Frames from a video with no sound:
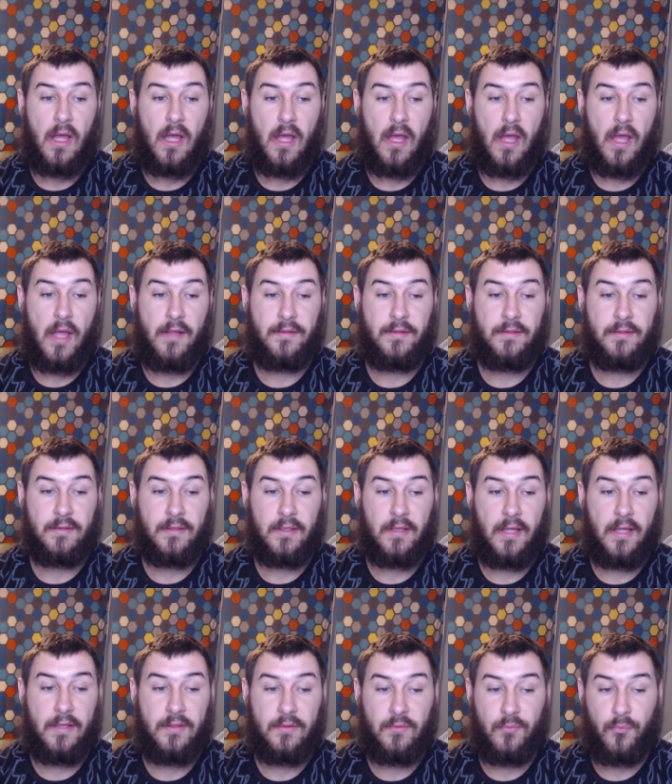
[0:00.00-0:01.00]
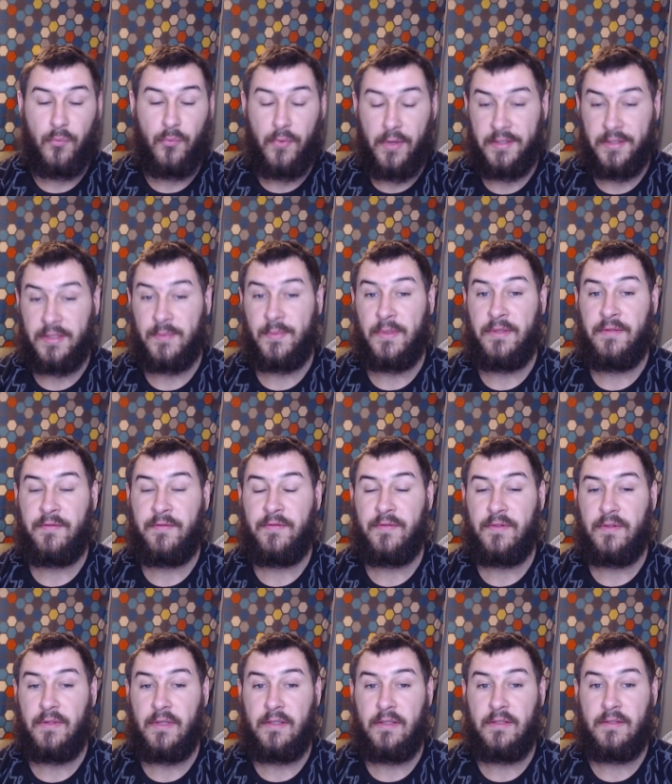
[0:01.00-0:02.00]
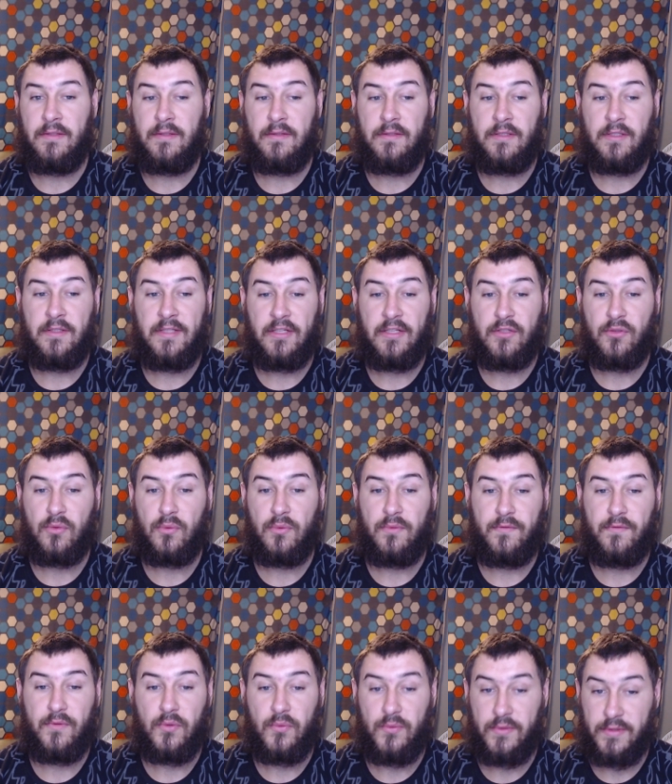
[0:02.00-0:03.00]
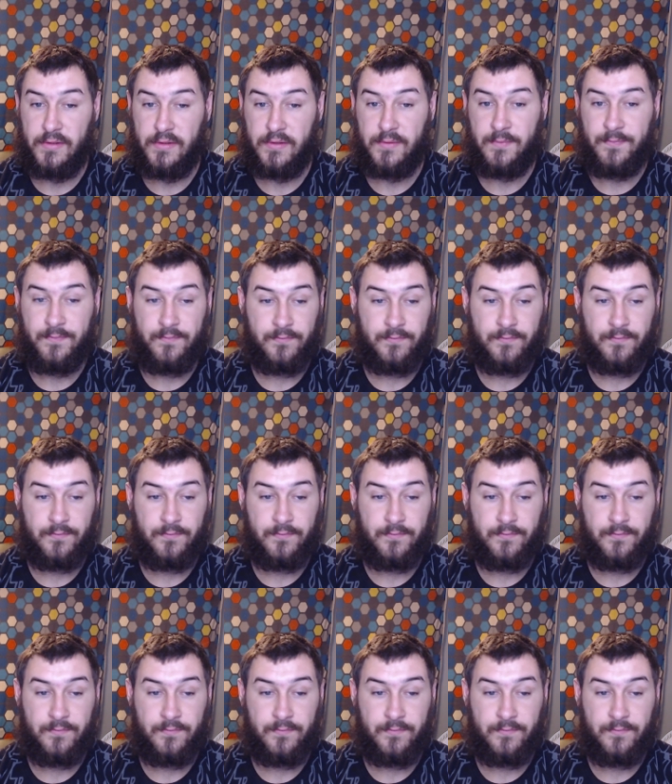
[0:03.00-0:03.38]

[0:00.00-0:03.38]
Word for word: and, and, and some inf international influences.